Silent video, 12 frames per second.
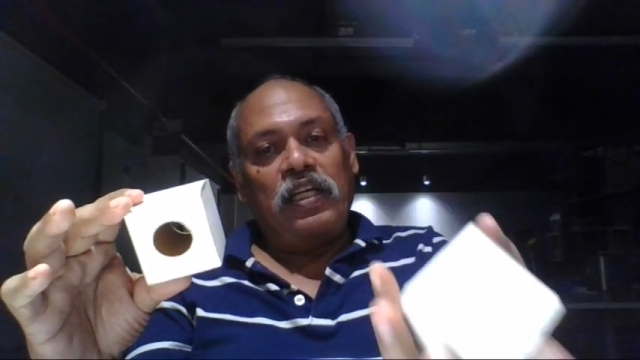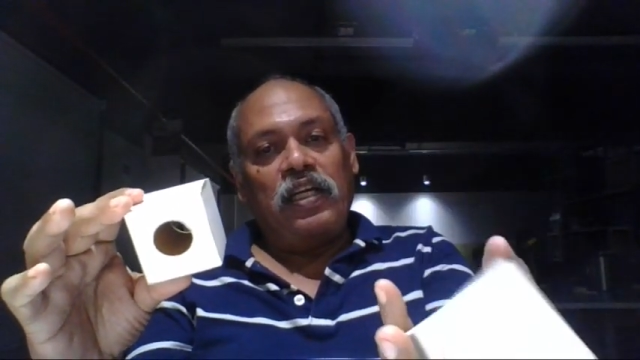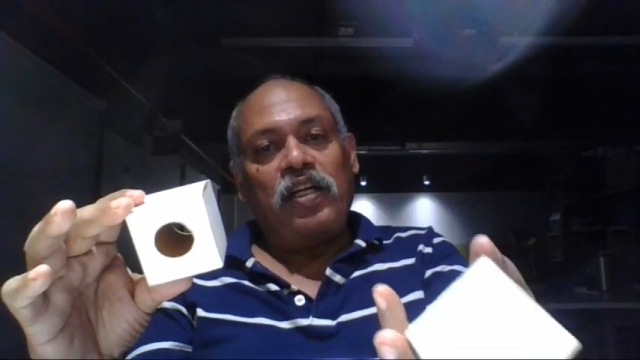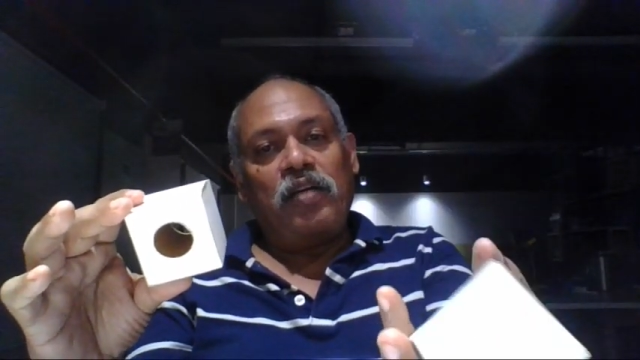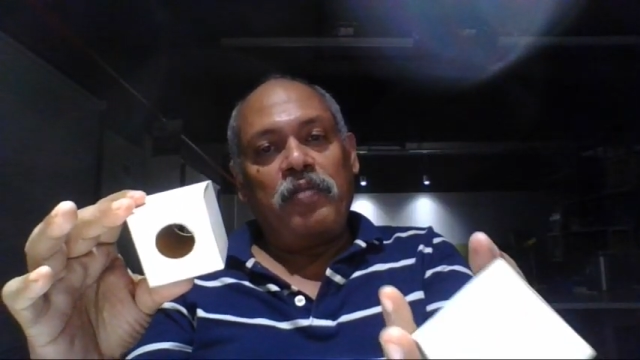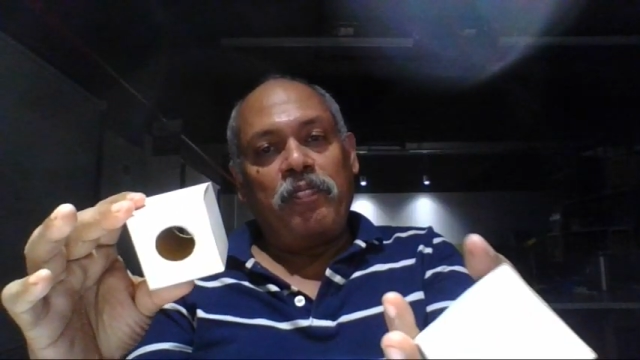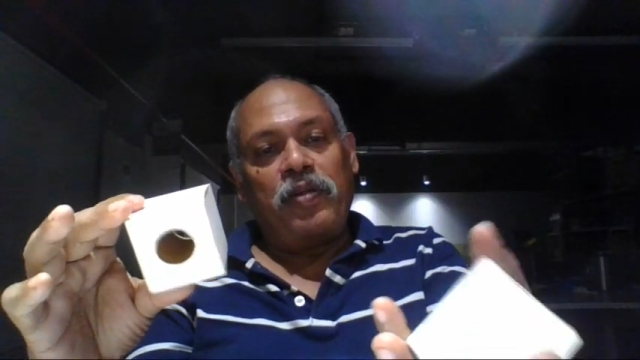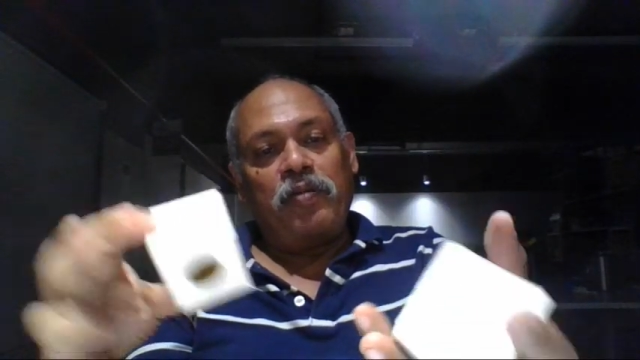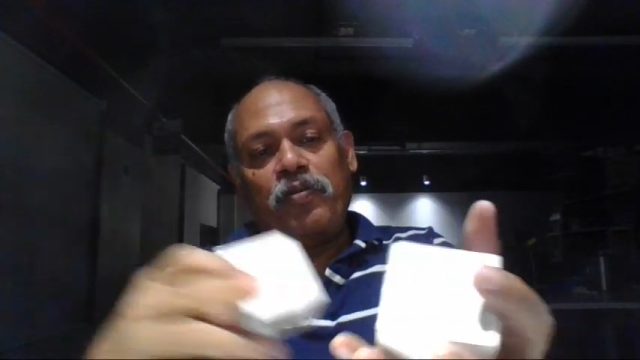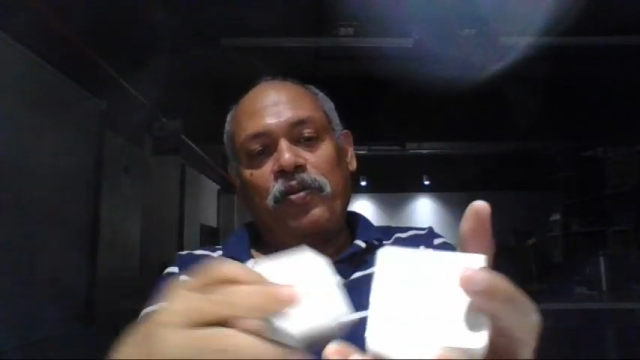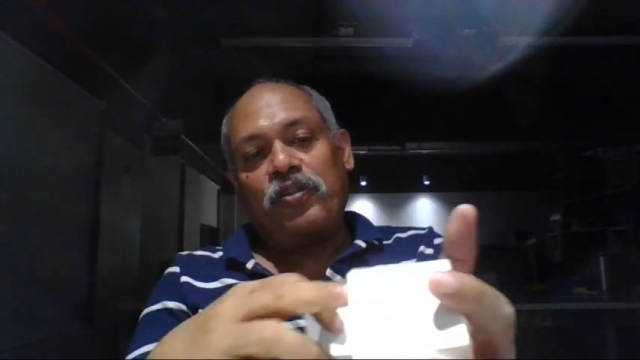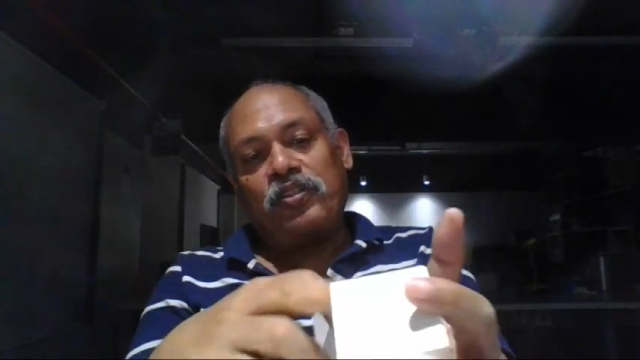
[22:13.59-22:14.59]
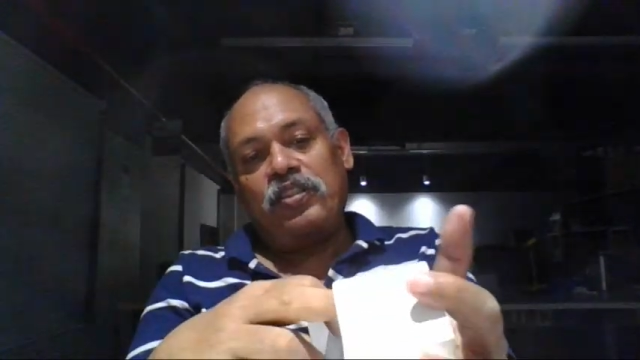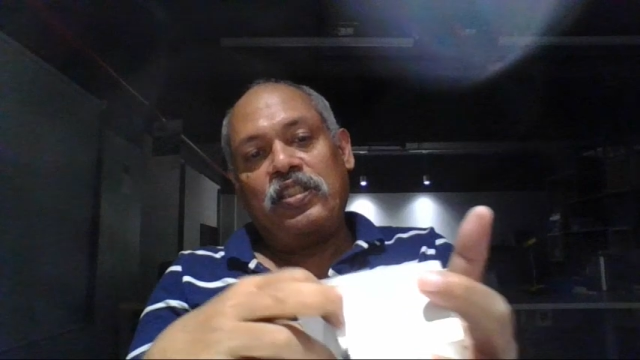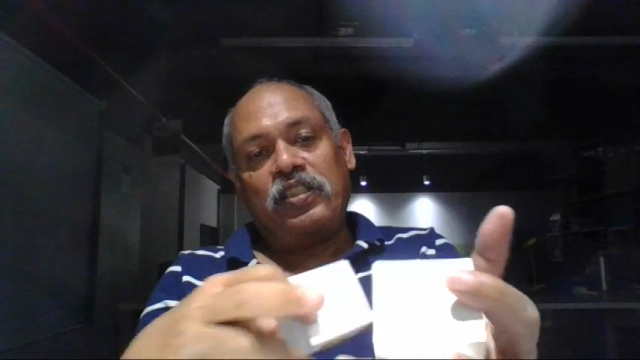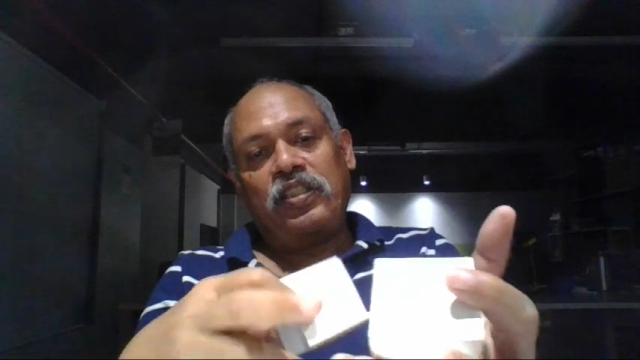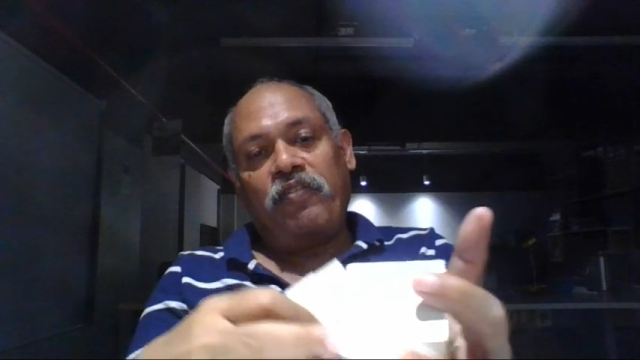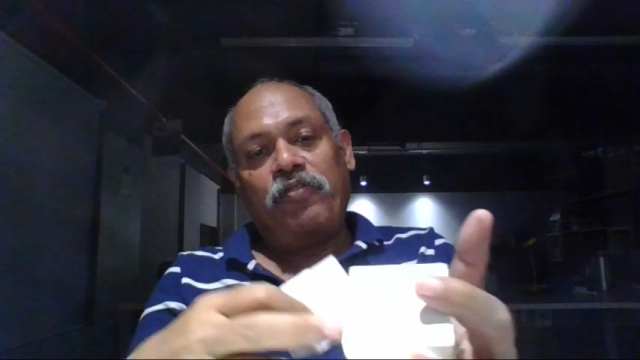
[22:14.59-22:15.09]
little memory, because you
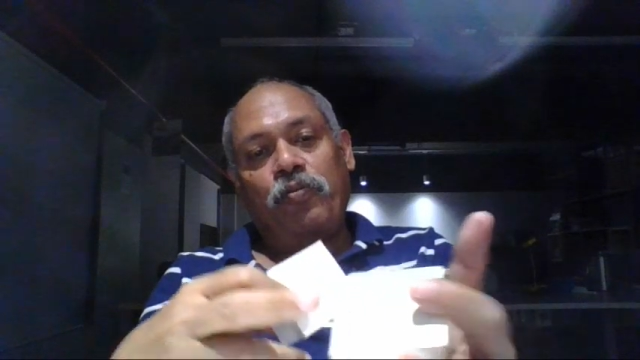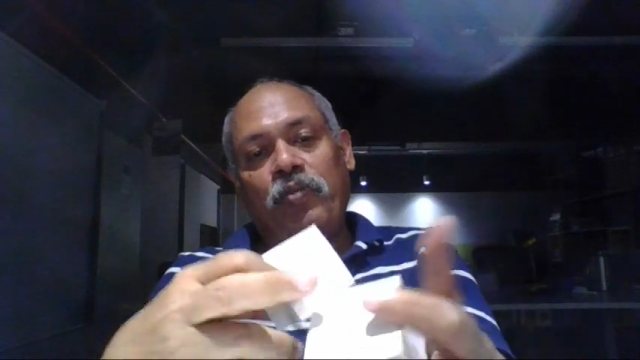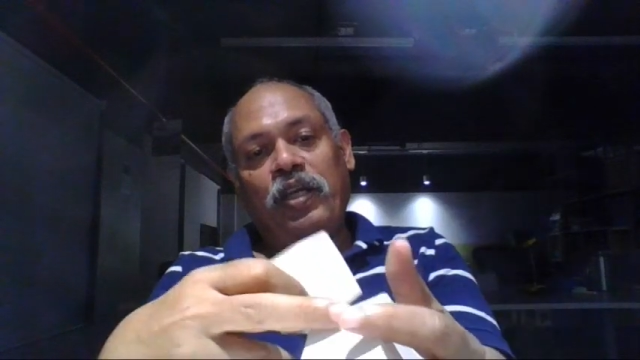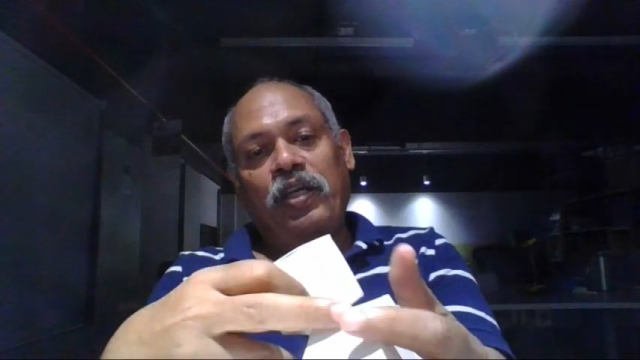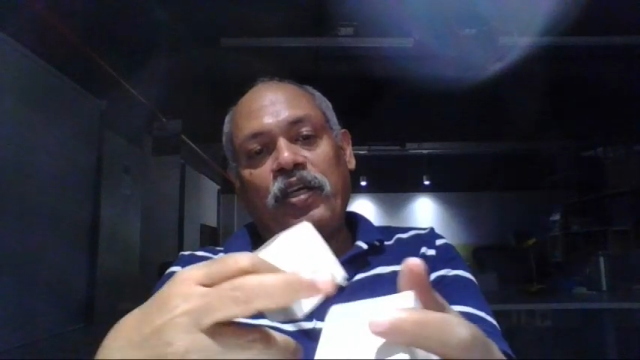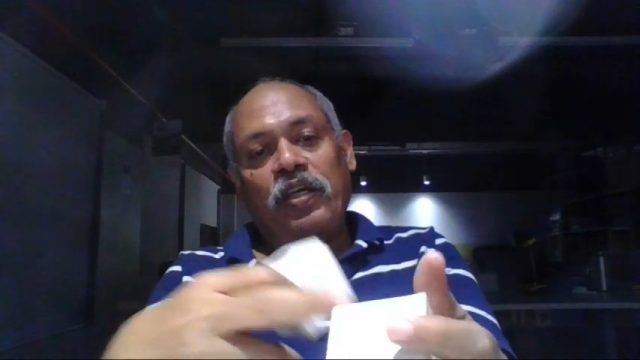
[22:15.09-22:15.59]
just have to make